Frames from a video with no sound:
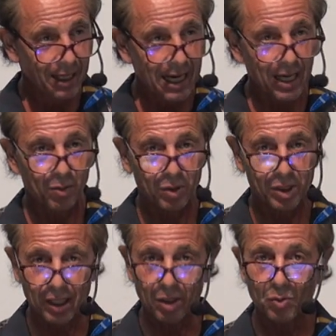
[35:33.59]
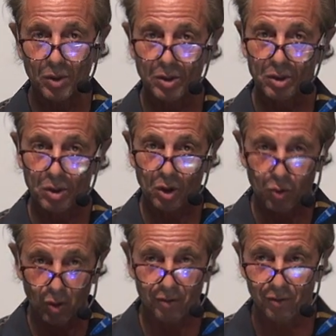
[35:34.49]
And it was started with the
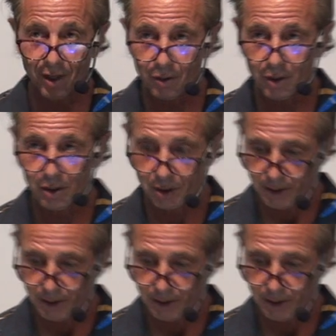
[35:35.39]
coronavirus.